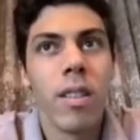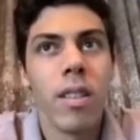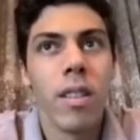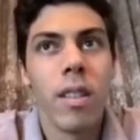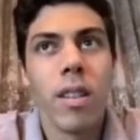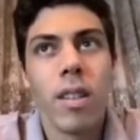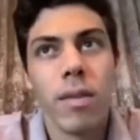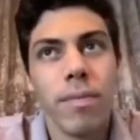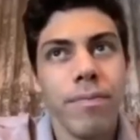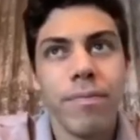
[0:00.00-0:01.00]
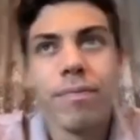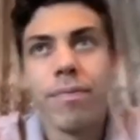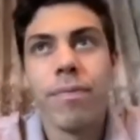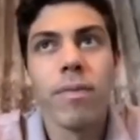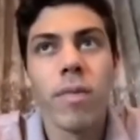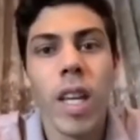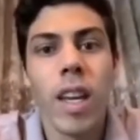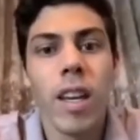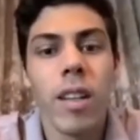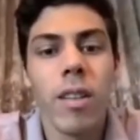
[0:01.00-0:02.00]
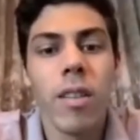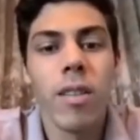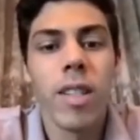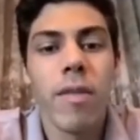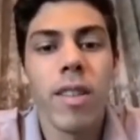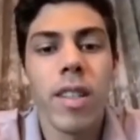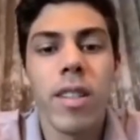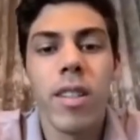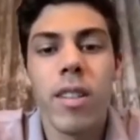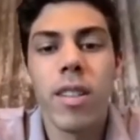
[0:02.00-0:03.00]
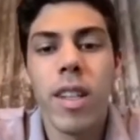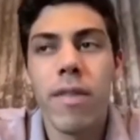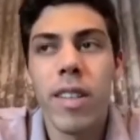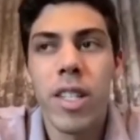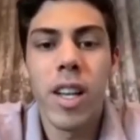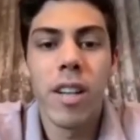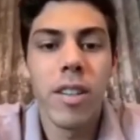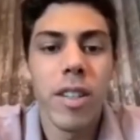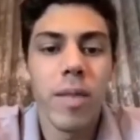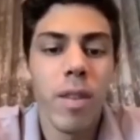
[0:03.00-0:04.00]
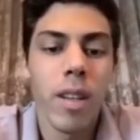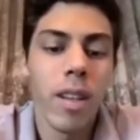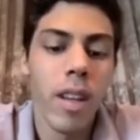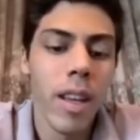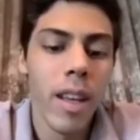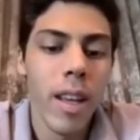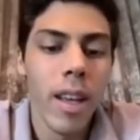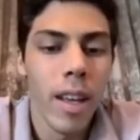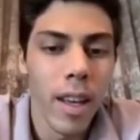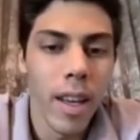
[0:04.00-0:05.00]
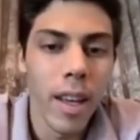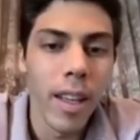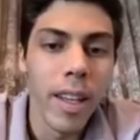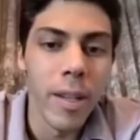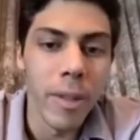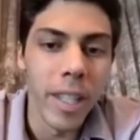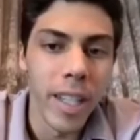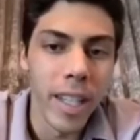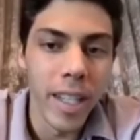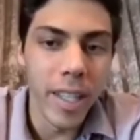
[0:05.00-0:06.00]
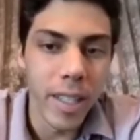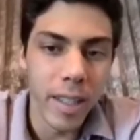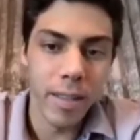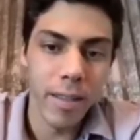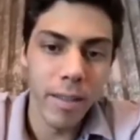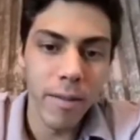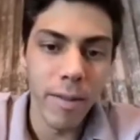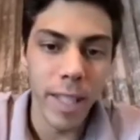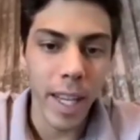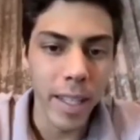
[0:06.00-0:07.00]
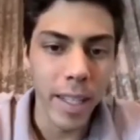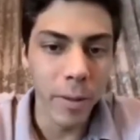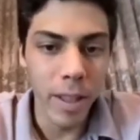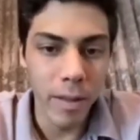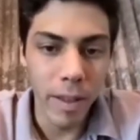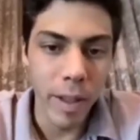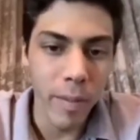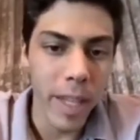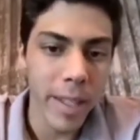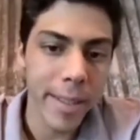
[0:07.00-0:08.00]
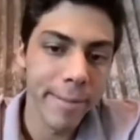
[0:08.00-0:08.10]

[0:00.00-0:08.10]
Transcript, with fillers: um, yeah, you know, there's definitely there's definitely changes, but uh, it is what it is, and we just got to deal with it for a few months.